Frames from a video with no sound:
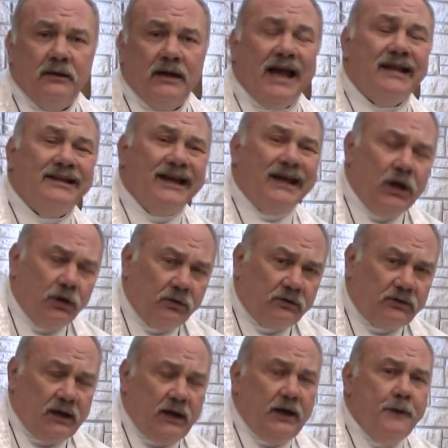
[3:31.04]
And the
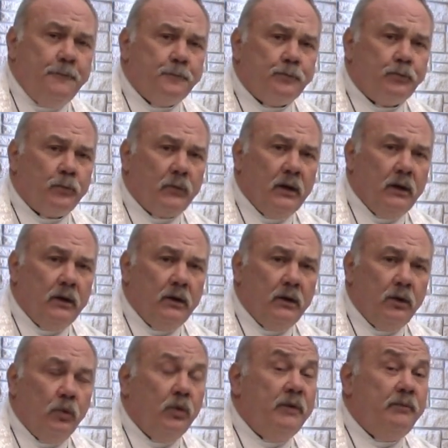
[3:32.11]
guilty
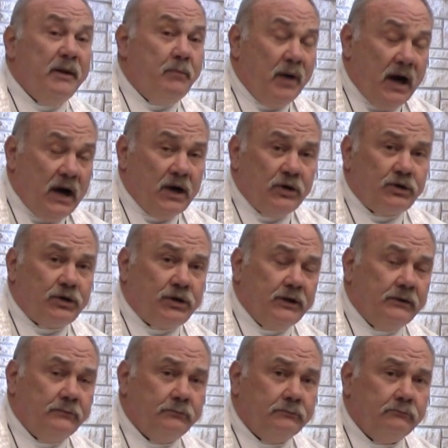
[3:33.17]
would be punished
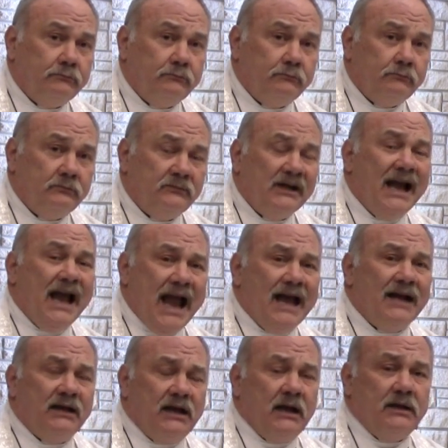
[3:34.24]

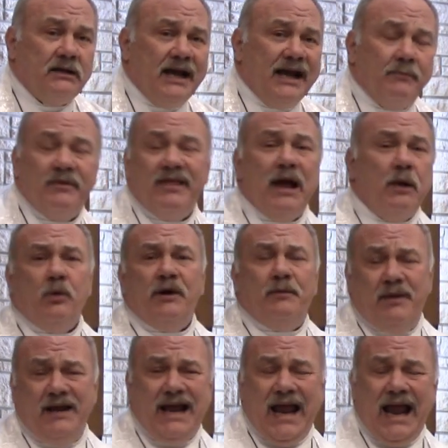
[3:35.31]
and condemned. That would
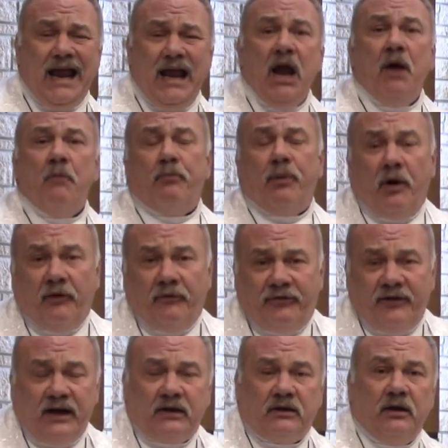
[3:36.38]
be a
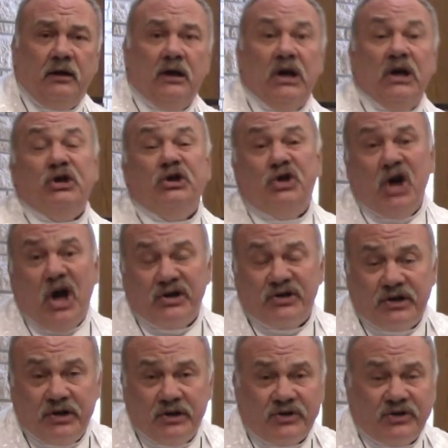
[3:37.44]
perfect
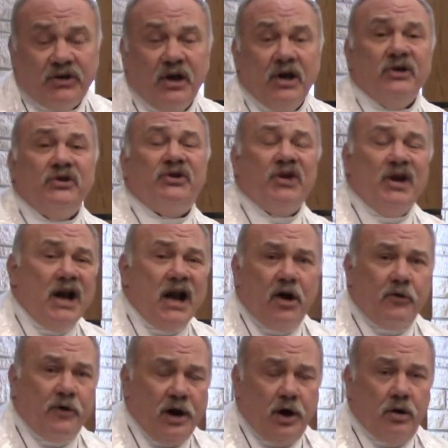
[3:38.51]
justice
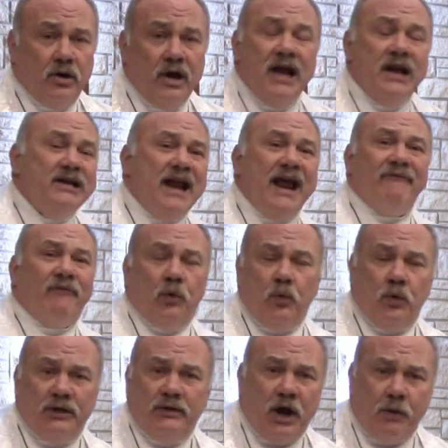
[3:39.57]
scenario. Never
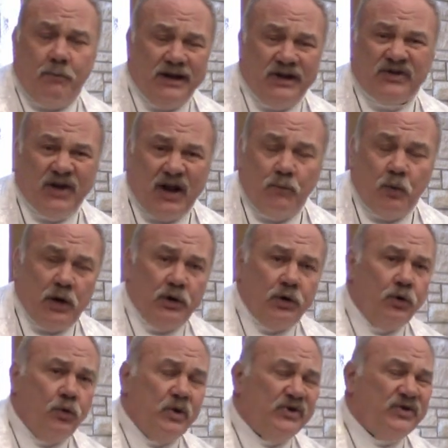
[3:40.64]
would there be someone
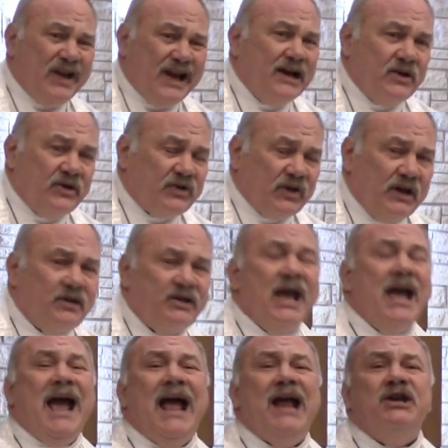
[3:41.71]
who was innocent
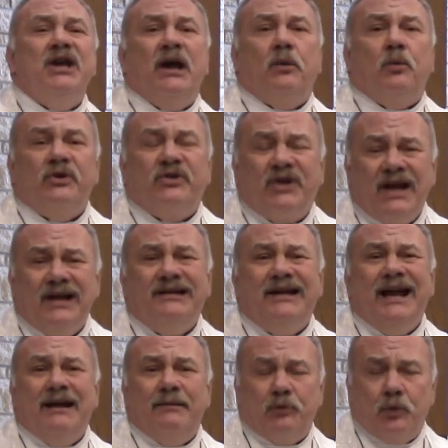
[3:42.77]
and yet was
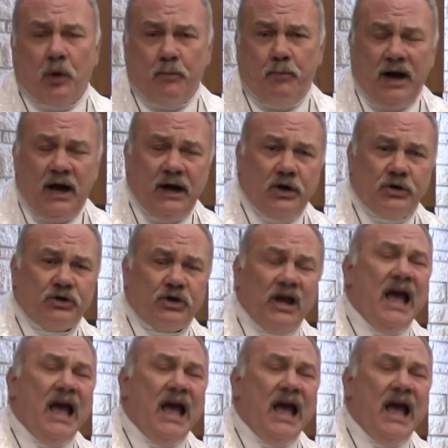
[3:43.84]
condemned or punished.